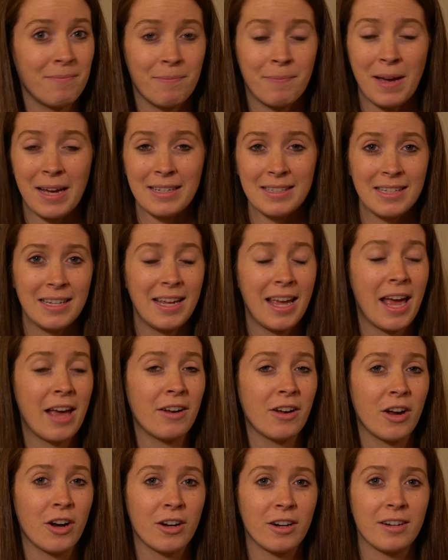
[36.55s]
pass it and
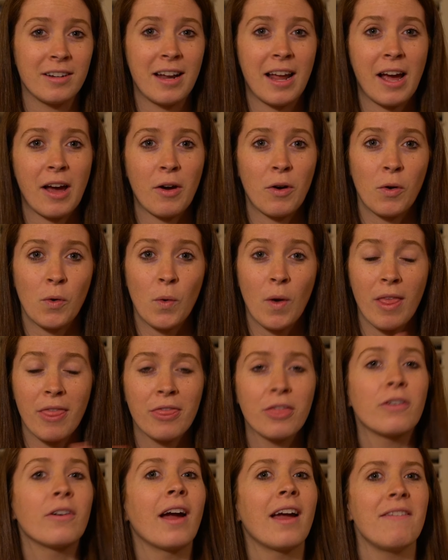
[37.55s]
are now
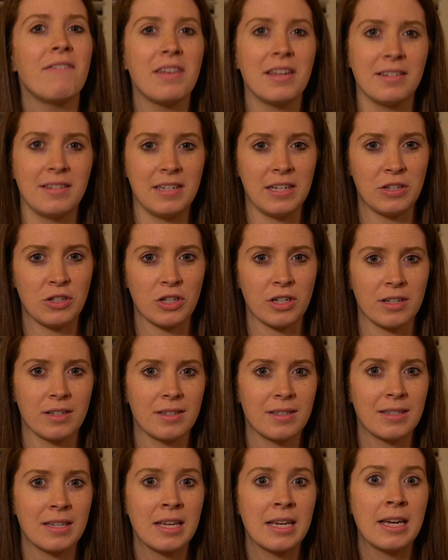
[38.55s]
thriving
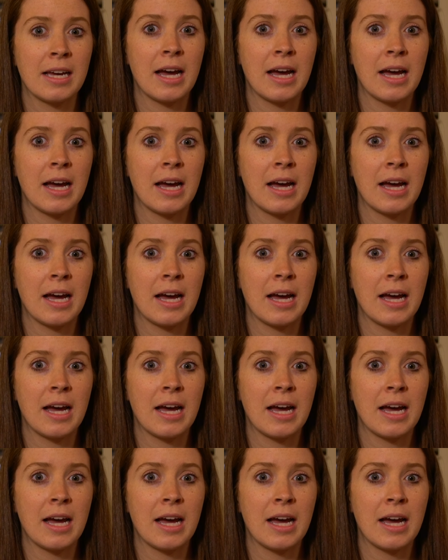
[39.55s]
teachers.